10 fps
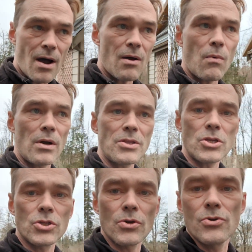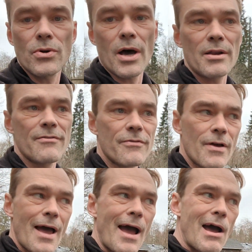I wanted to show you kind of
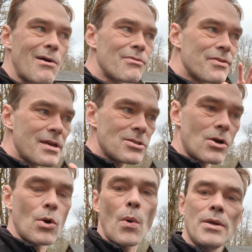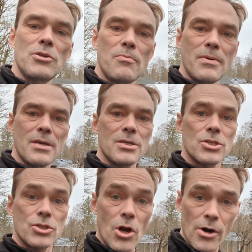how things are going to be
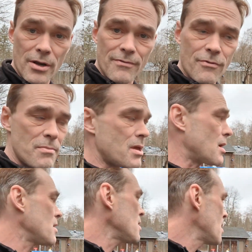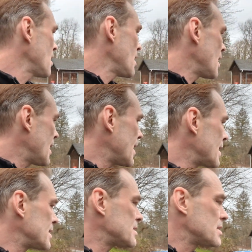starting for me,
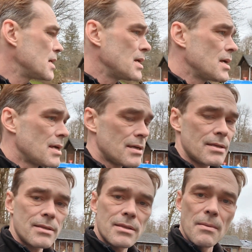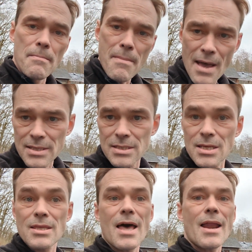and the mess
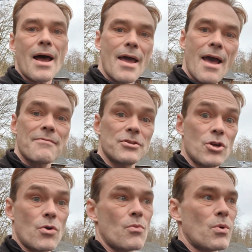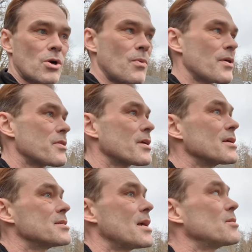that I have to work with and
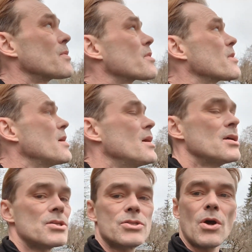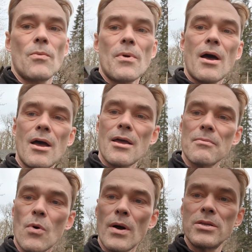contend with. So I am
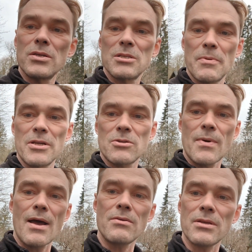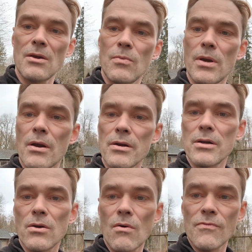going to spin us around and we are going to
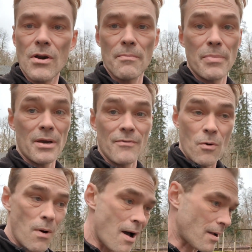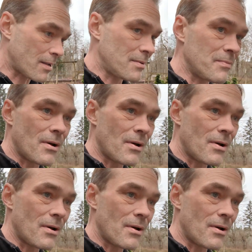go for a bit of a walk.